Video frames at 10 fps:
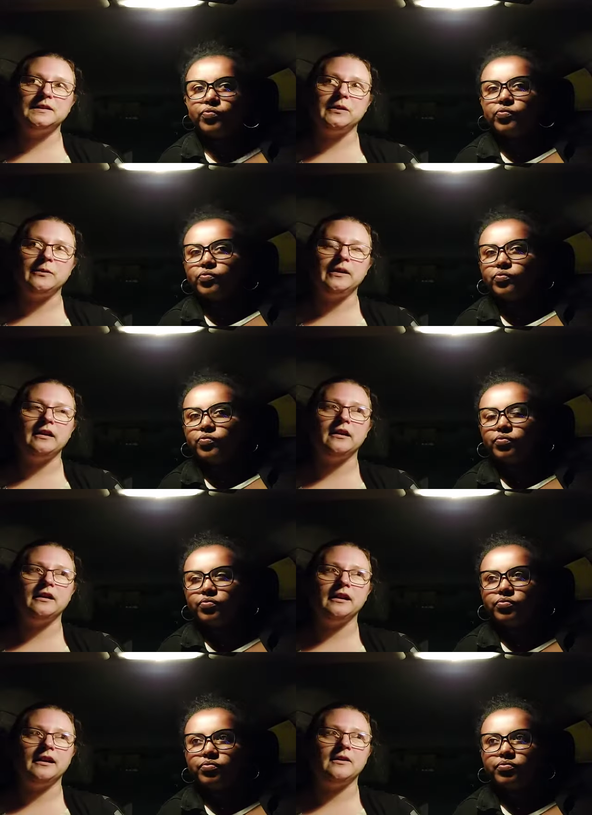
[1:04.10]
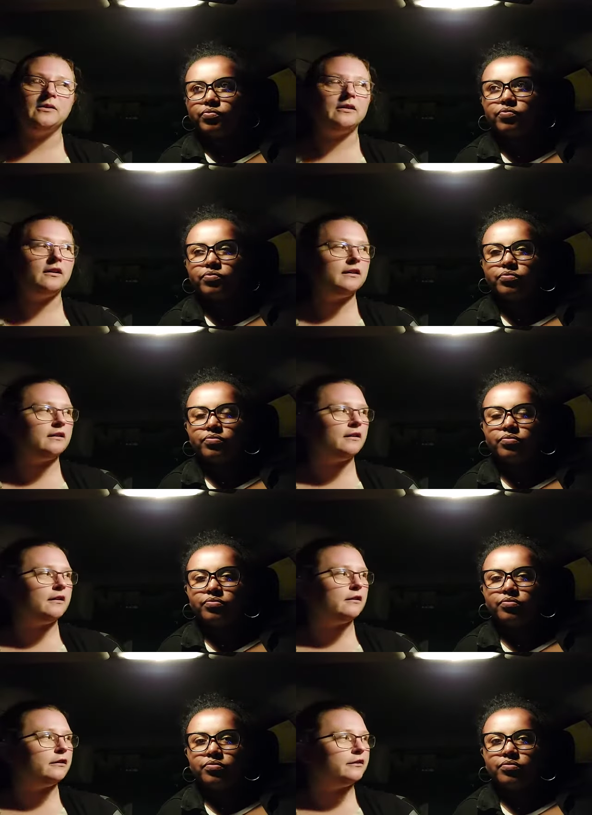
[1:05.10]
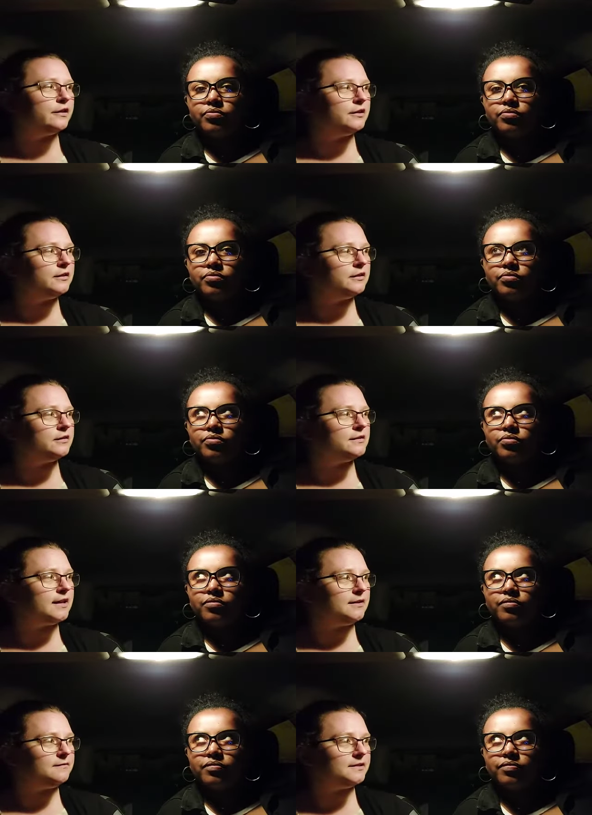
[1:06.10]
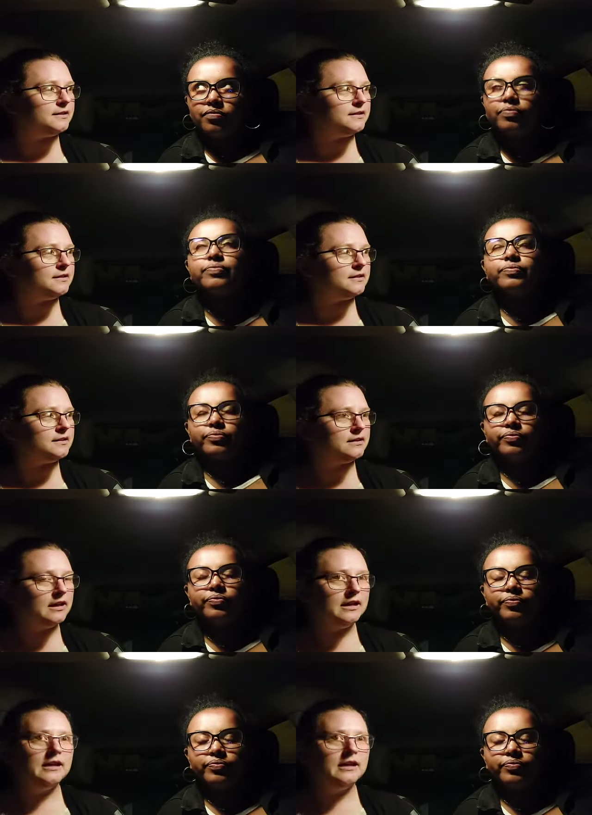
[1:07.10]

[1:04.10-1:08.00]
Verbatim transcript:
Speaker 1: so we are now on our third site visit mm-hmm